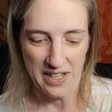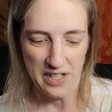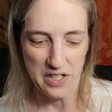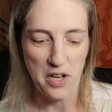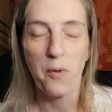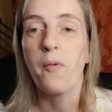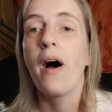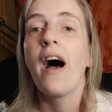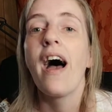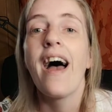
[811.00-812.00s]
So
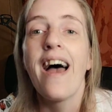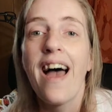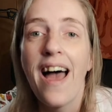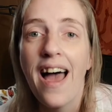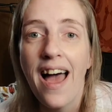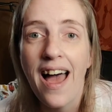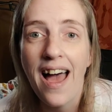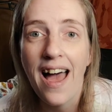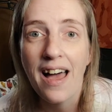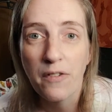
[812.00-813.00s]

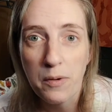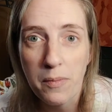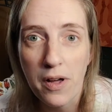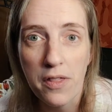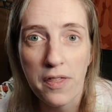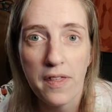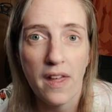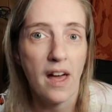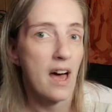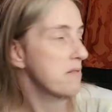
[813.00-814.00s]
every month I've